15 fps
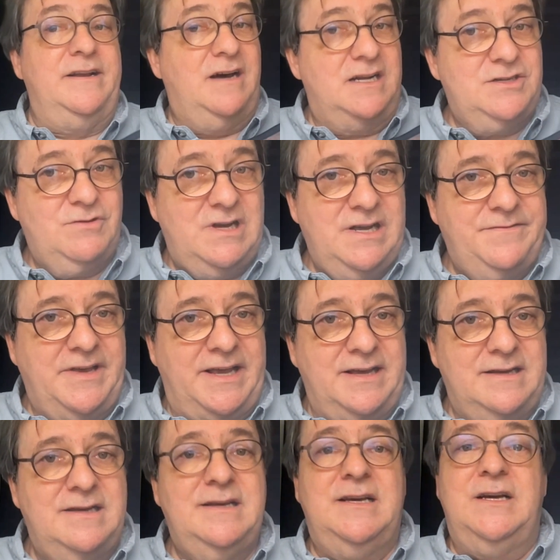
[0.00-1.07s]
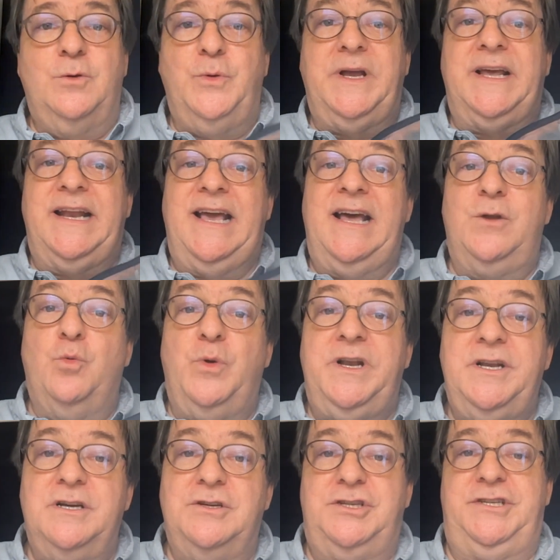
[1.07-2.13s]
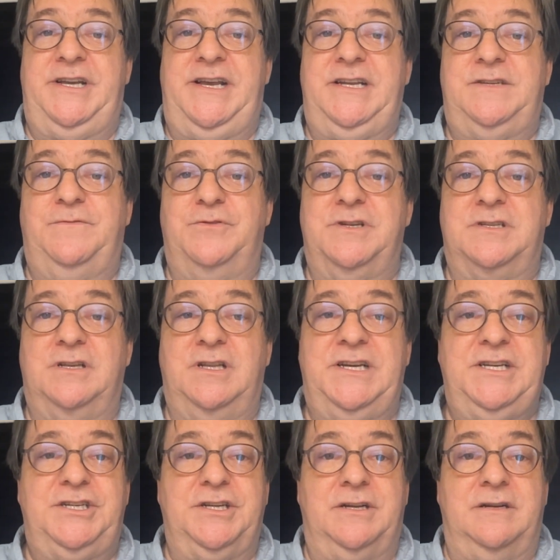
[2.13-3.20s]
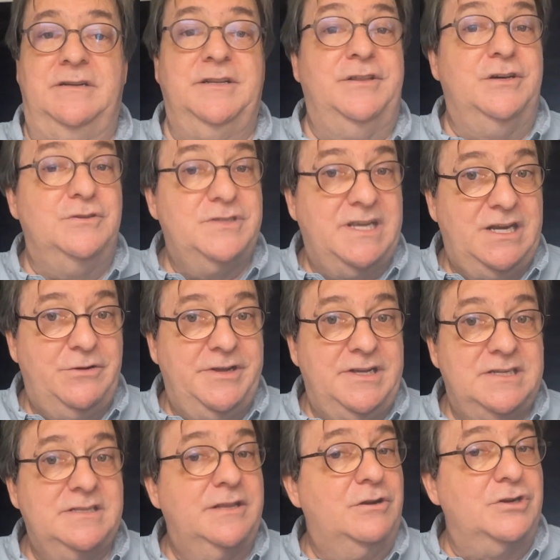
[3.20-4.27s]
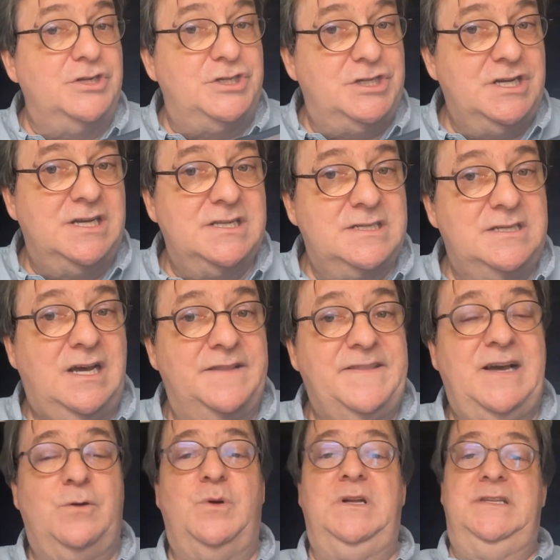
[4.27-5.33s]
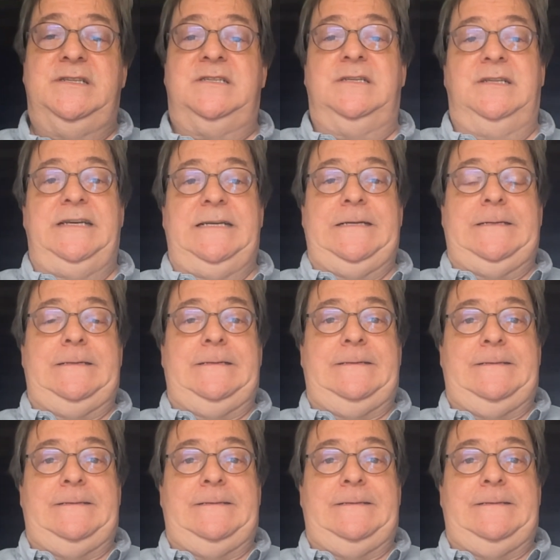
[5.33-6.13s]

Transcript: not driving, we can add window shades for insulation to those areas that are just not that well insulated.